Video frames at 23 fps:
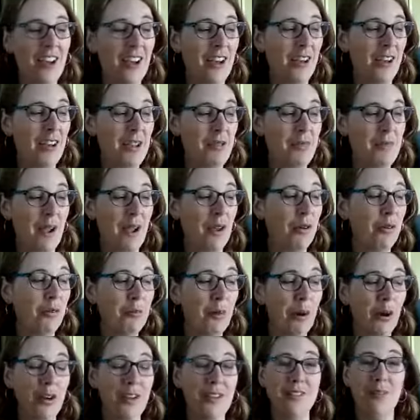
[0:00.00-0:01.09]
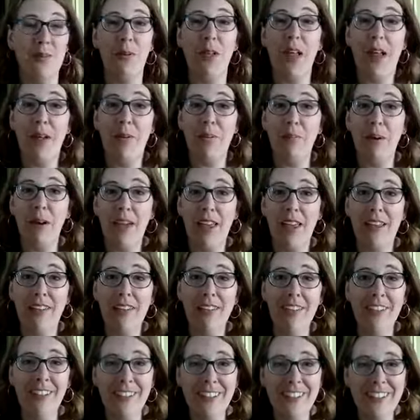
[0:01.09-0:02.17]
in my own party supply bucket.
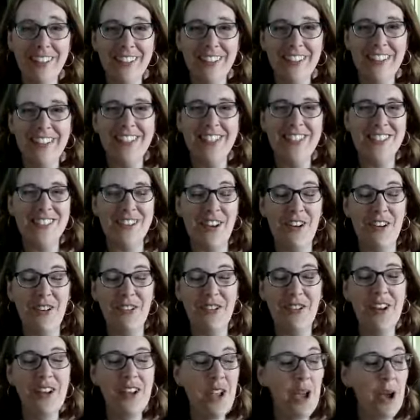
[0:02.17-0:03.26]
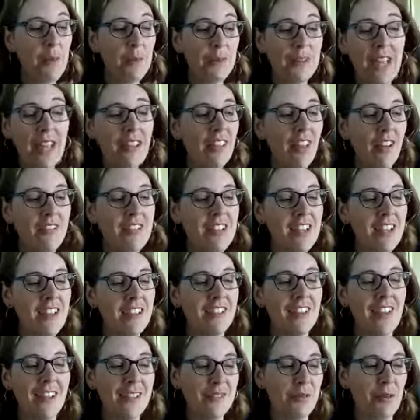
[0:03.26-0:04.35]
So, but they loved it. And
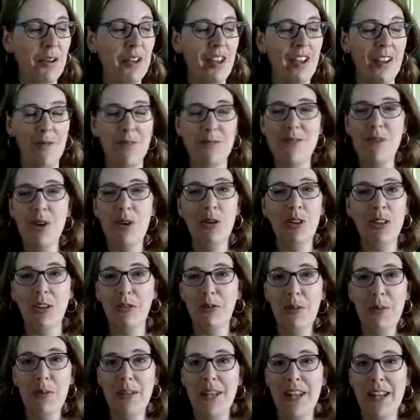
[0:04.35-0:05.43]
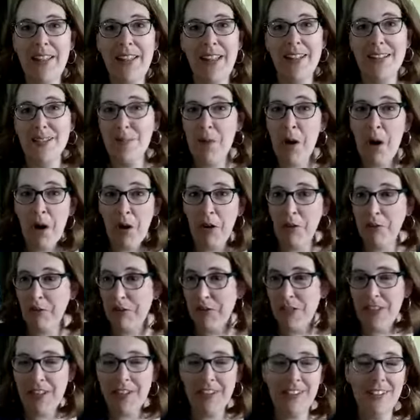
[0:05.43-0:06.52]
guess what? I'm totally repeating that tomorrow for
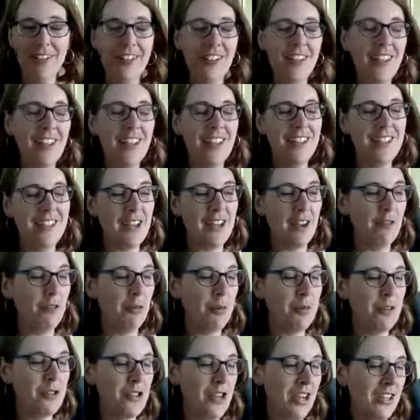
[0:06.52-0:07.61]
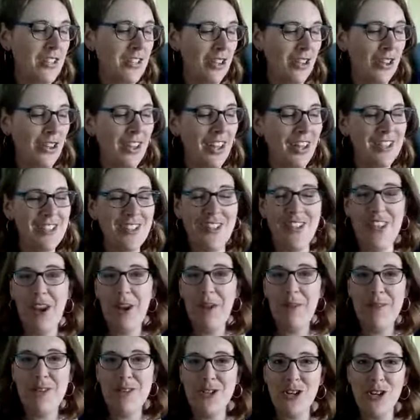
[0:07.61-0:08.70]
the staff appreciation luncheon that I'm
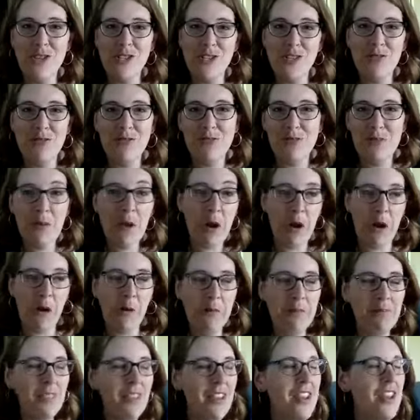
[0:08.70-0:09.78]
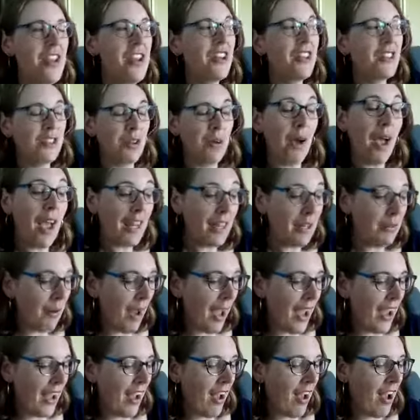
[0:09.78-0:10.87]
in charge of tomorrow. So
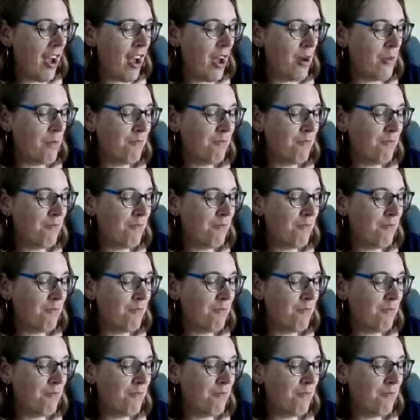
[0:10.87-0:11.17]
anyway, I